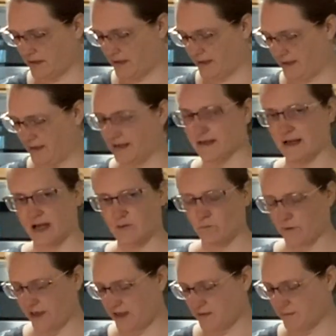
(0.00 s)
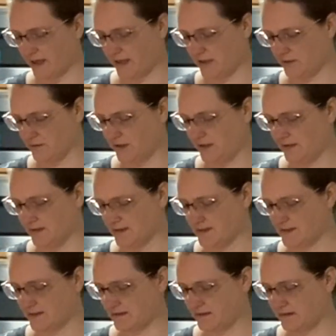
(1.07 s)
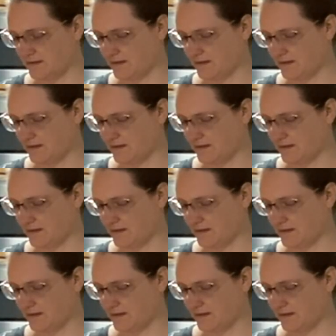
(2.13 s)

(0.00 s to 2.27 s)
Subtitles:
And again, I'm weighing my ingredients,